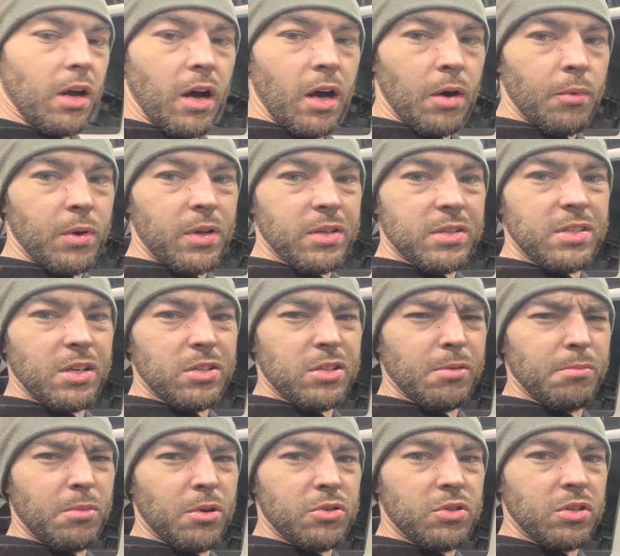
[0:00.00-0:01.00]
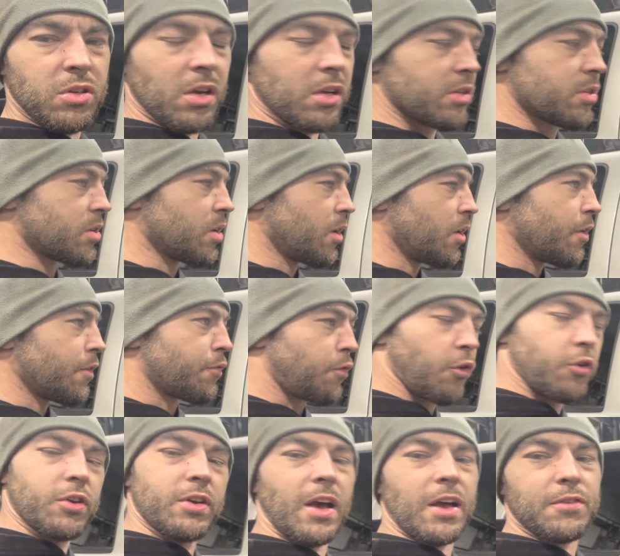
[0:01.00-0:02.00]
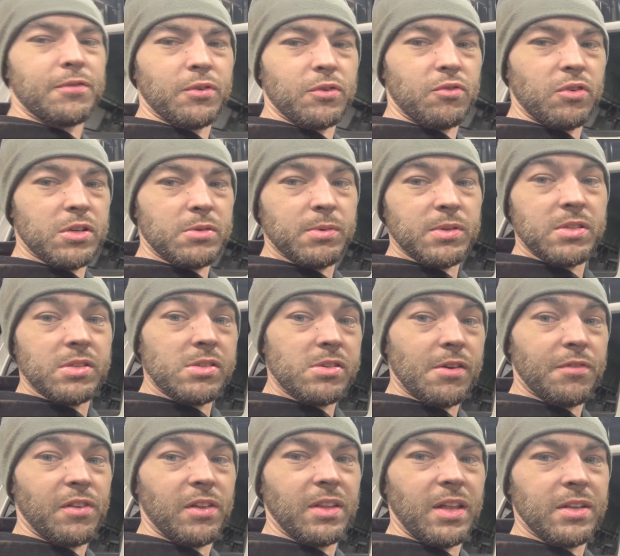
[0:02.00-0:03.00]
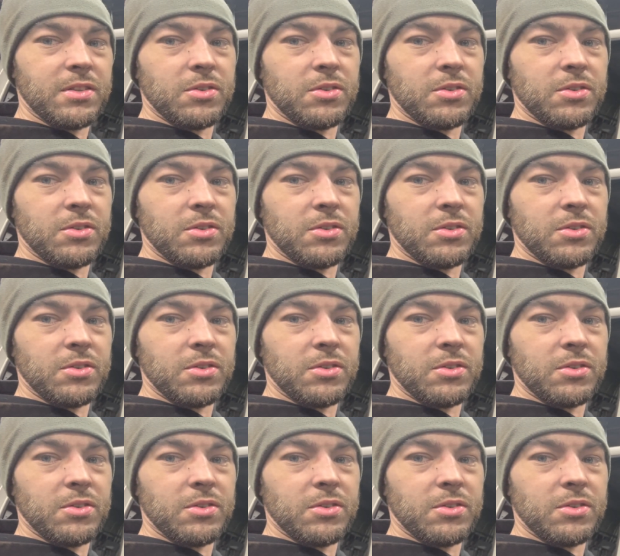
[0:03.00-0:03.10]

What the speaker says: we could sell some merchandise for you guys for Christmas and stuff like that.